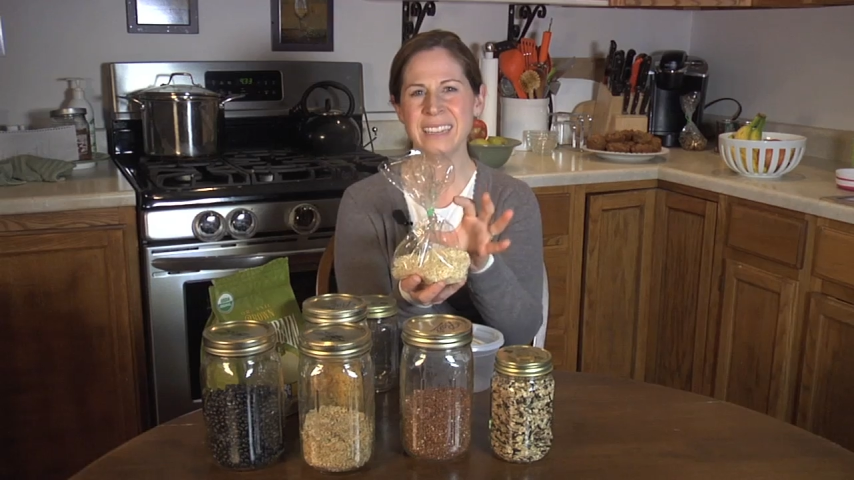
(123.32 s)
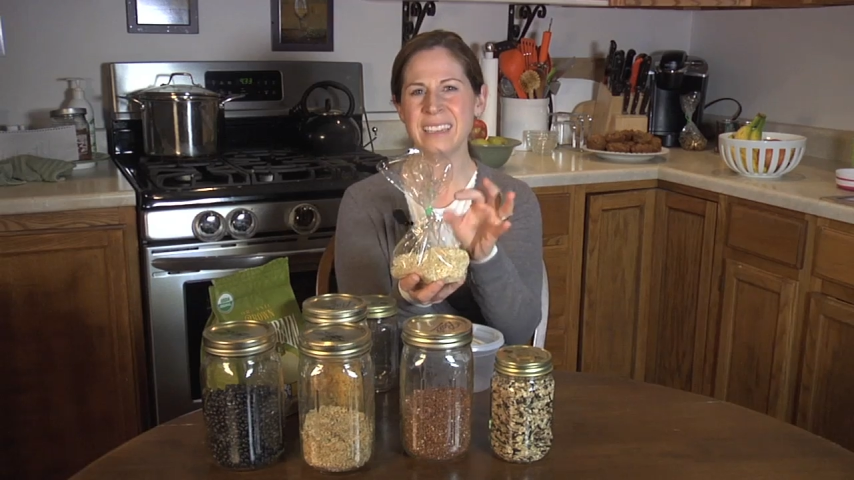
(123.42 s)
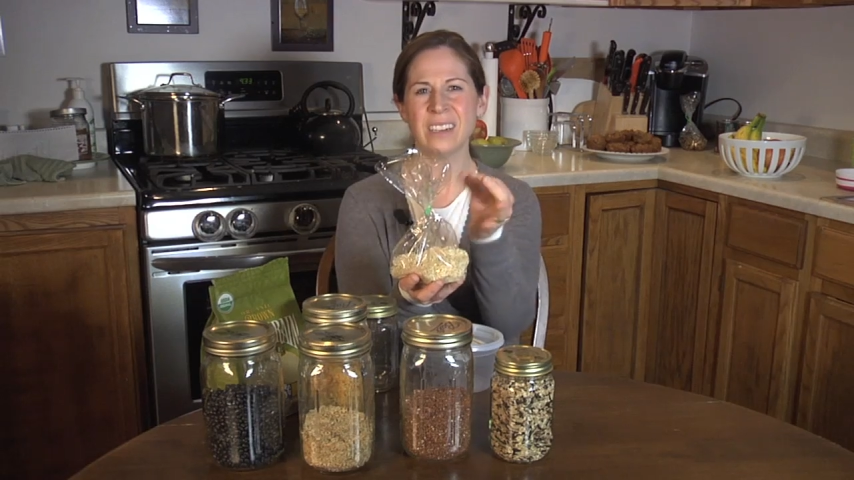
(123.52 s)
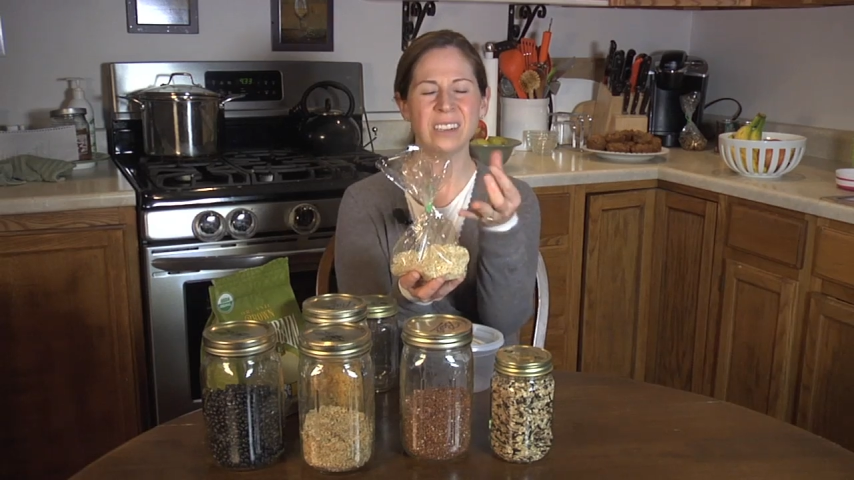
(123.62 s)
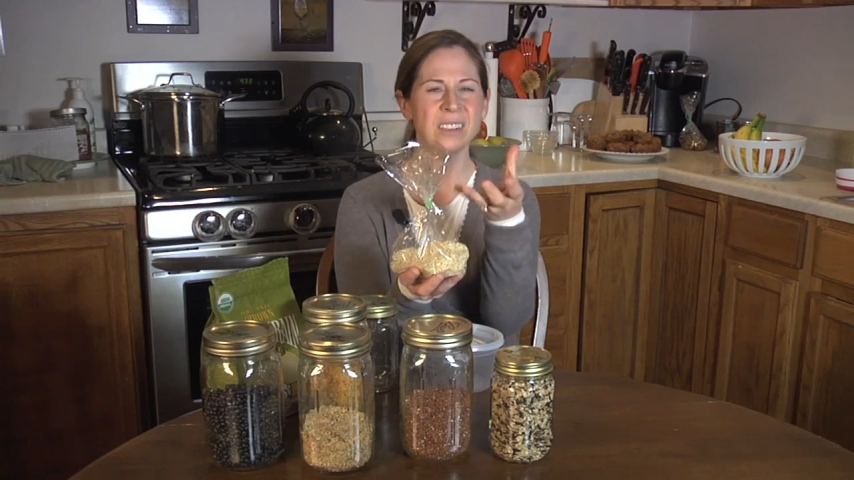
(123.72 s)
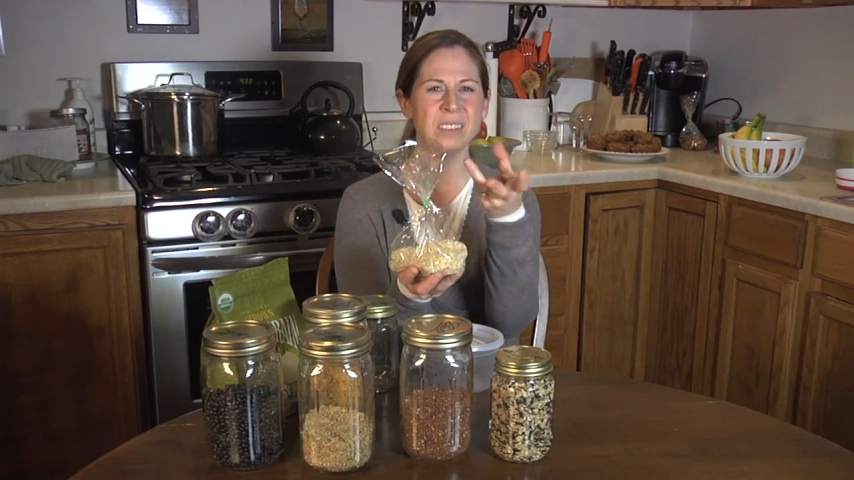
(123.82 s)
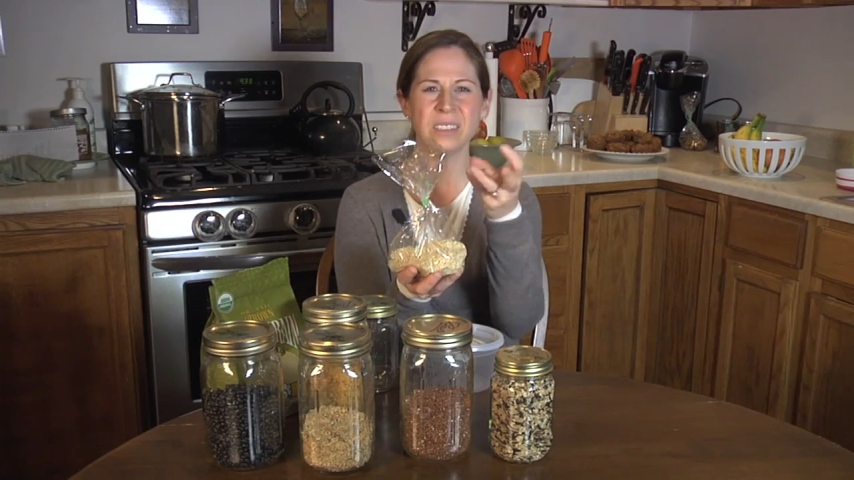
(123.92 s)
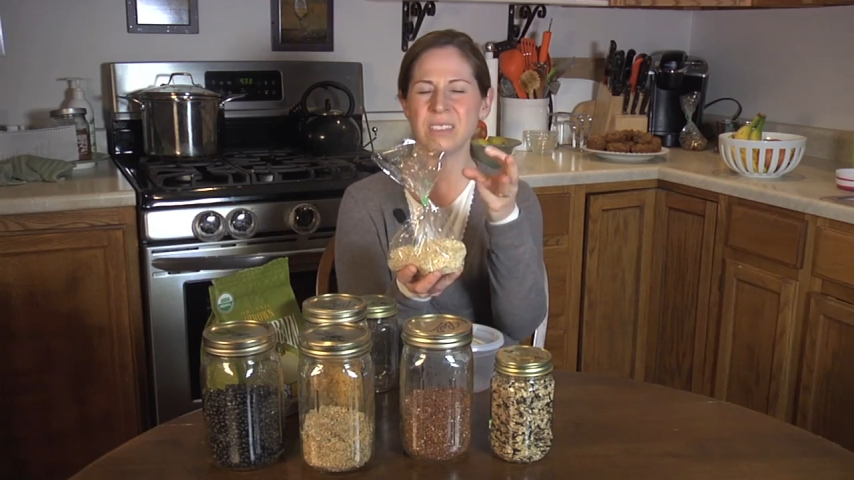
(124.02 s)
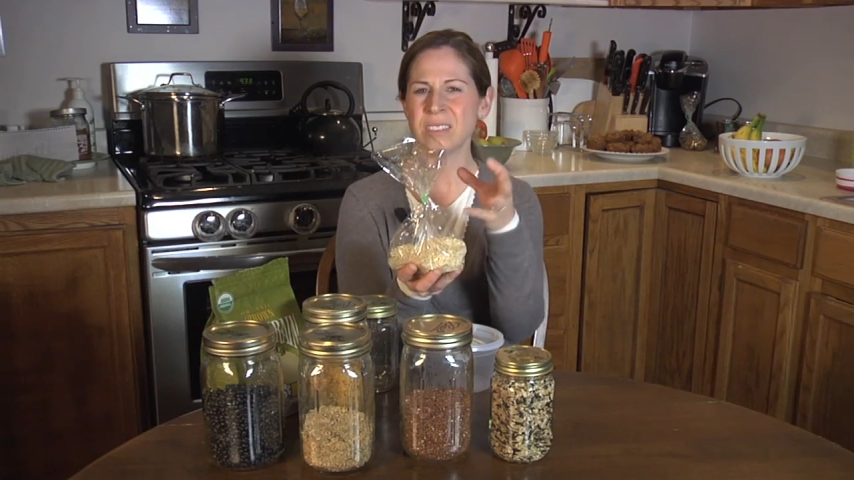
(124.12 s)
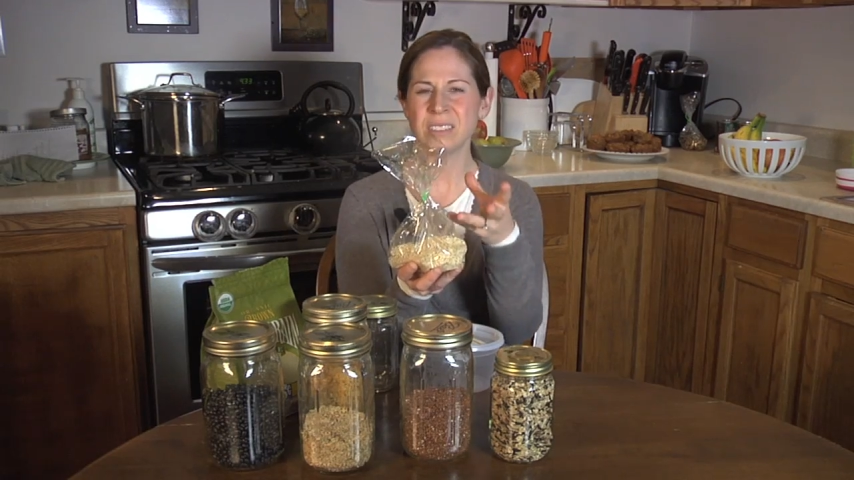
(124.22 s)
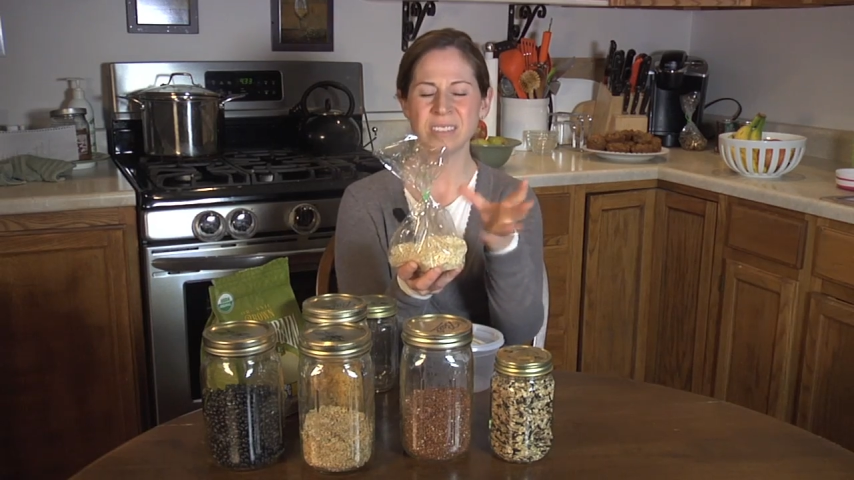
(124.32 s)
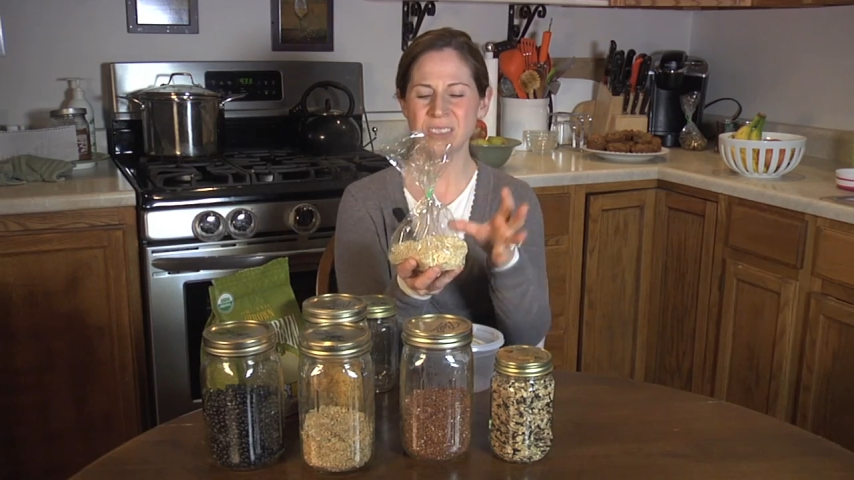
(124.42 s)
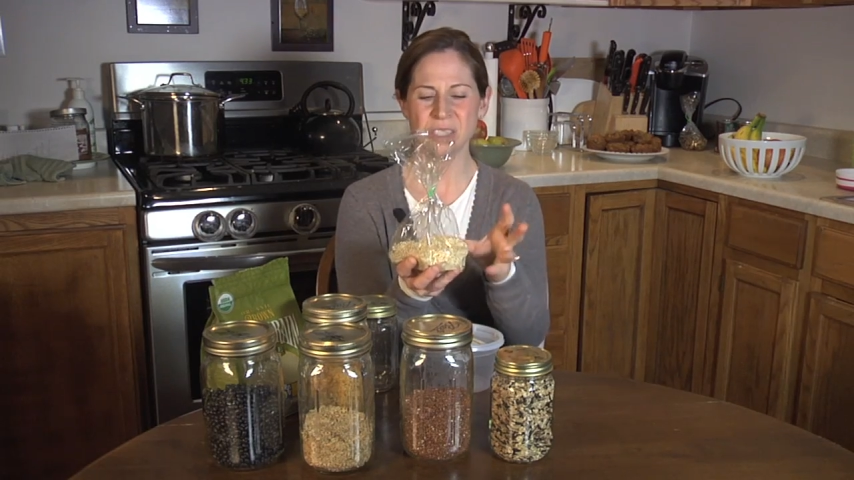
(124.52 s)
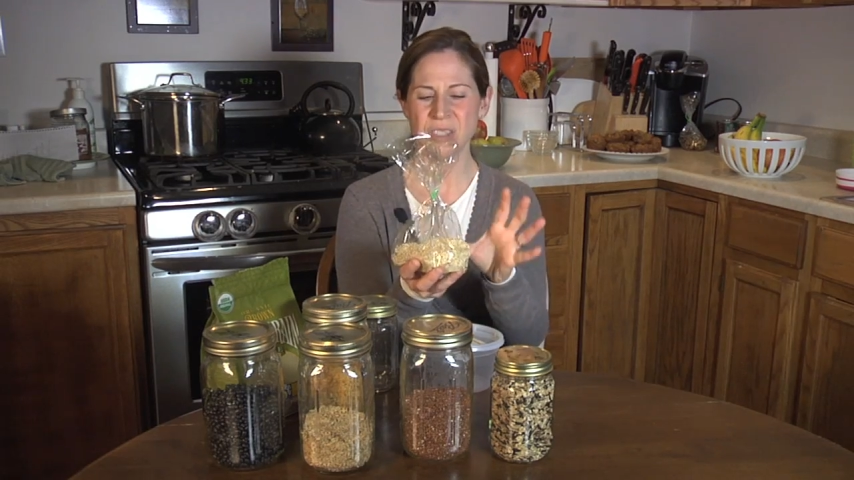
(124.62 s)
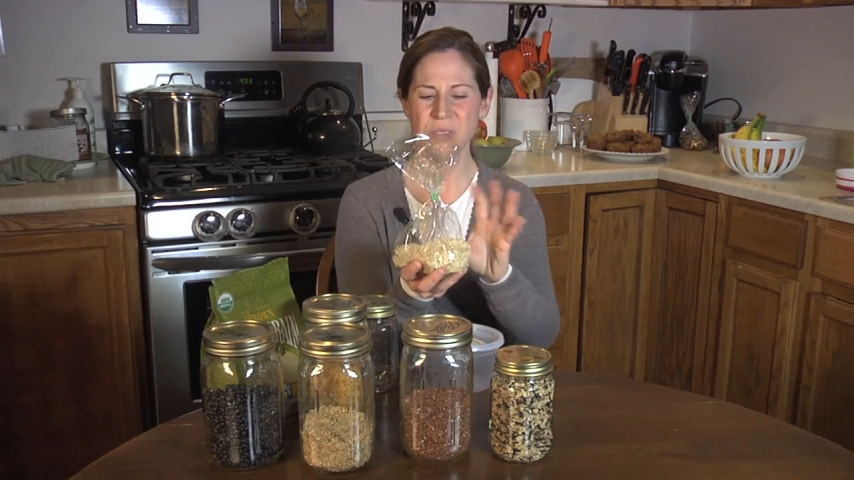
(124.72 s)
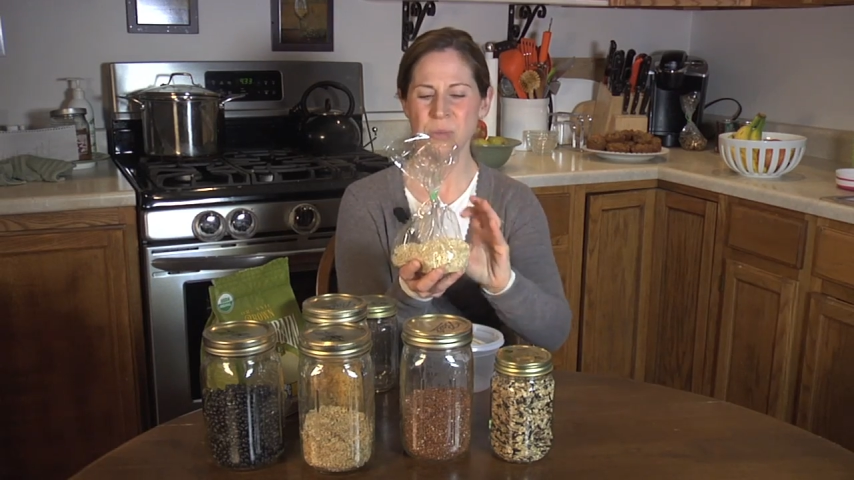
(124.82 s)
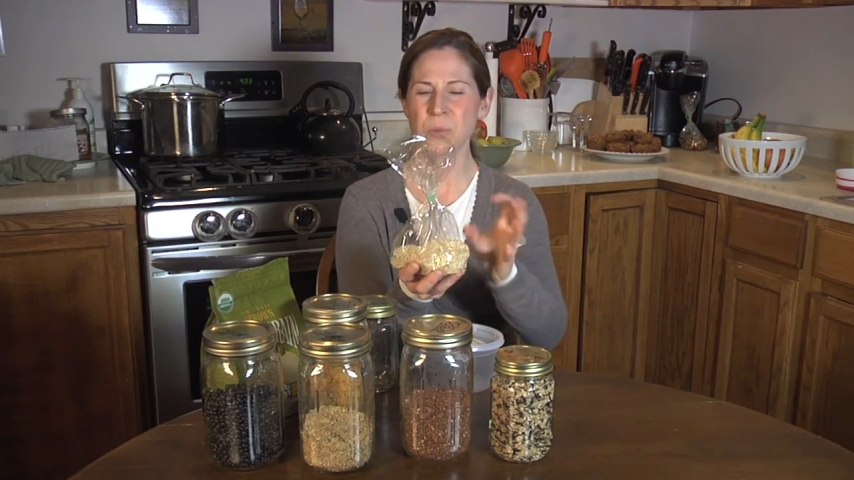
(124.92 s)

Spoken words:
in there, just